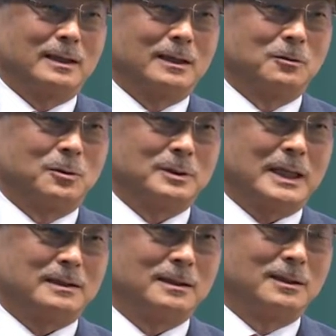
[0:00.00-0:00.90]
so I
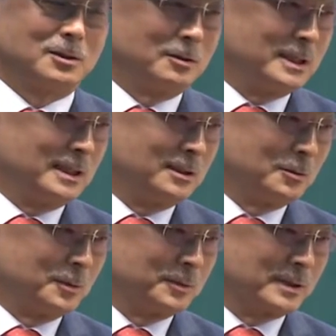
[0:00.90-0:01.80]
was quite
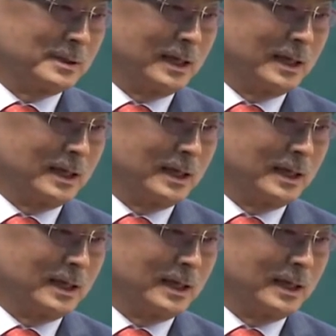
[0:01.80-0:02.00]
preoccupied.